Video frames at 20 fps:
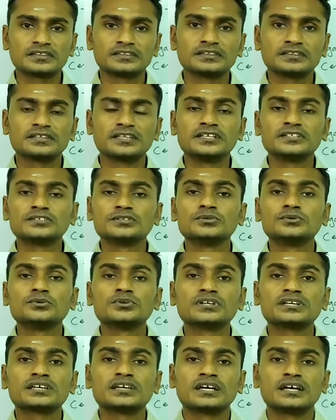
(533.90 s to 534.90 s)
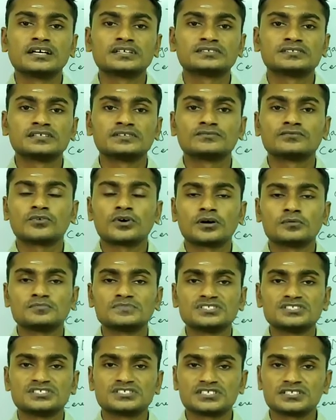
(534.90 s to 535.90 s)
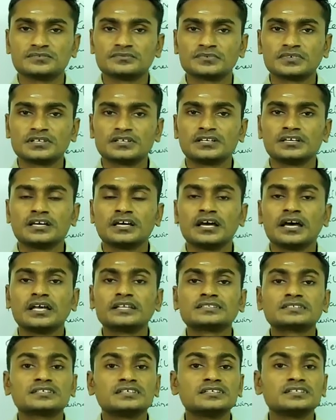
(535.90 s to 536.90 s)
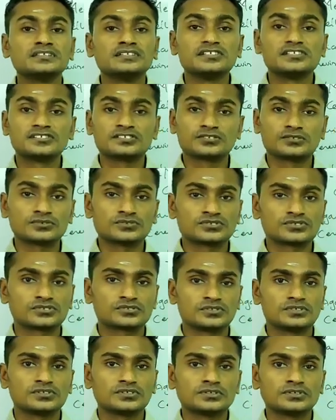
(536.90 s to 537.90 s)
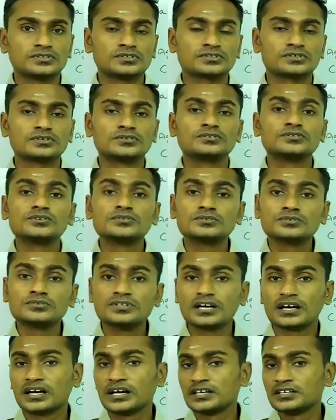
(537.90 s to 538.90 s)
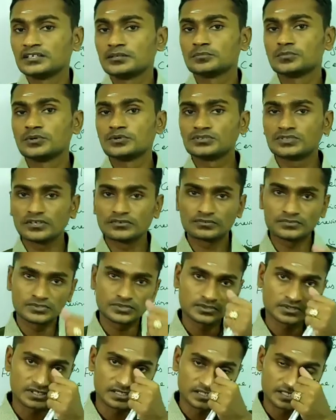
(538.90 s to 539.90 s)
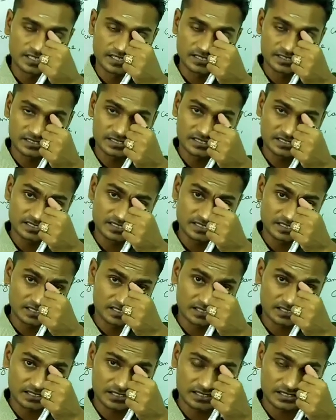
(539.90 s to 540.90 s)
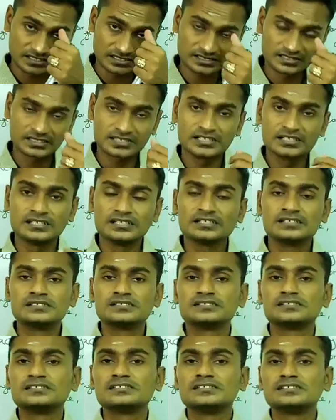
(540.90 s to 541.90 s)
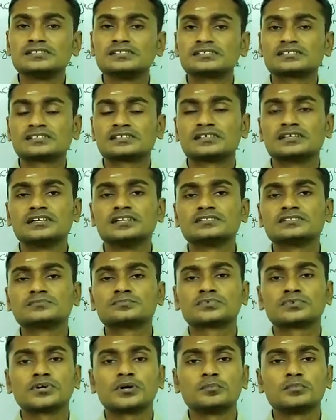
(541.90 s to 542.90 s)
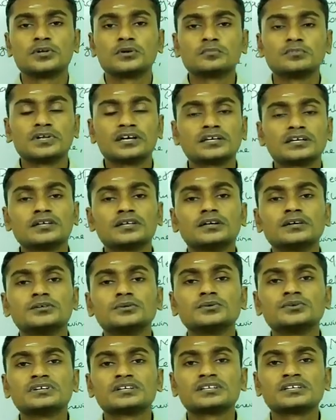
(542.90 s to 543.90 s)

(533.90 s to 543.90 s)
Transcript: then uric acid formation and kidney stones. So due to the high amount of nucleic acid, it causes serious health problem like uric